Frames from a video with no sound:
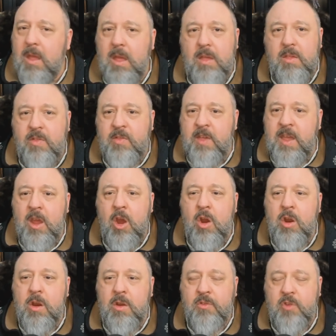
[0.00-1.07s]
They
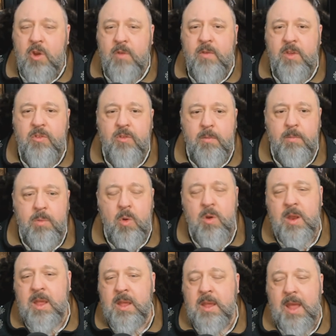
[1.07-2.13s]
are serviced
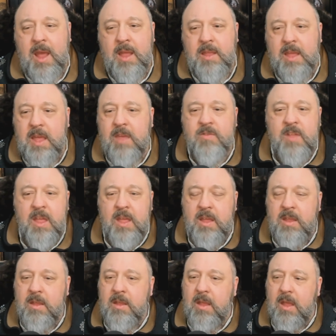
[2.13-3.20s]
morning and
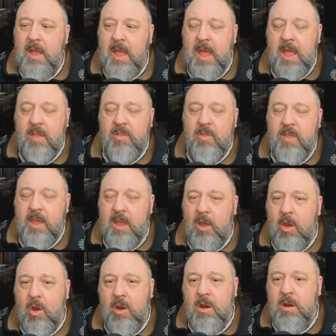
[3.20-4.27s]
evening, and they
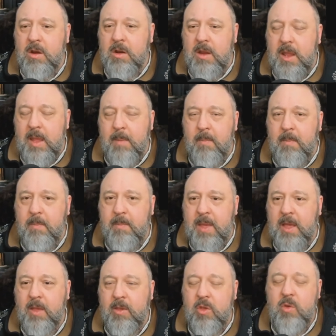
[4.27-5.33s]
are
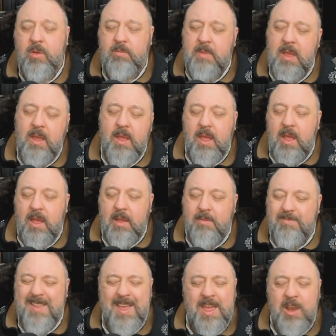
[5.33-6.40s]
impeccable.
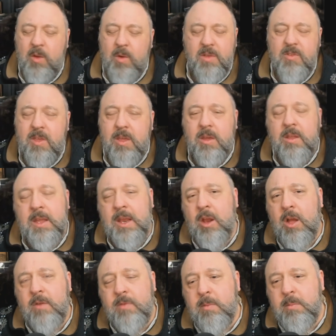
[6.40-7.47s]
I don't want to say you can eat
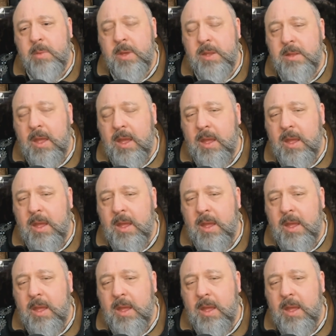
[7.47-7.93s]
off them, but